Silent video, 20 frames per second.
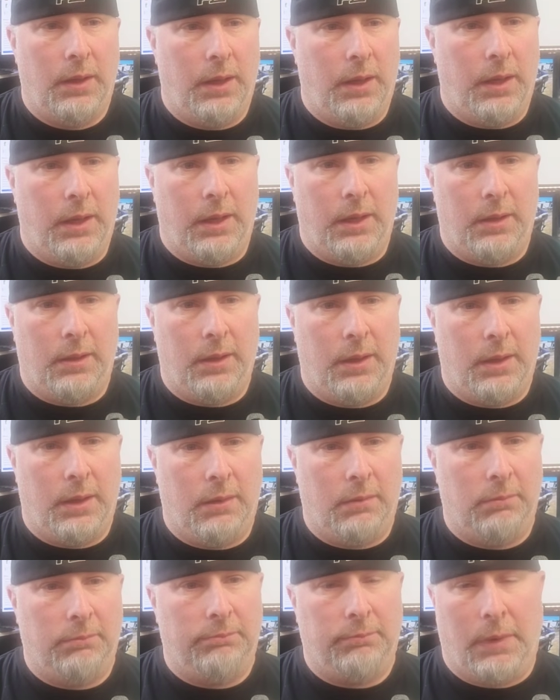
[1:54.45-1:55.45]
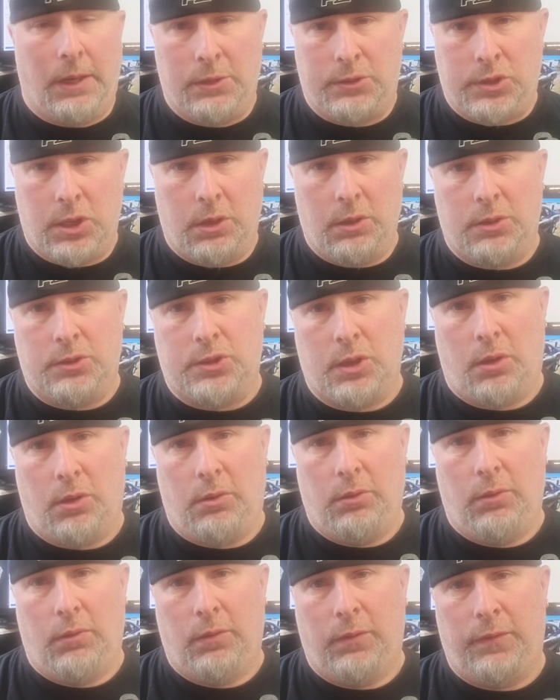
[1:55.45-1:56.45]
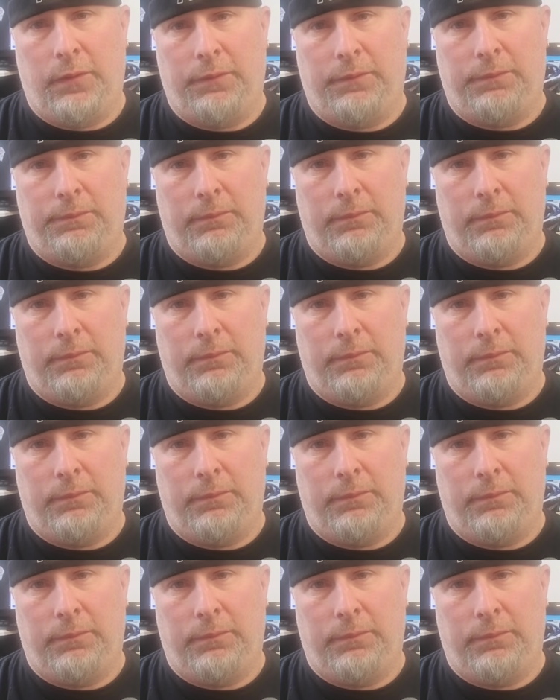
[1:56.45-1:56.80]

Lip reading: and I cherish all those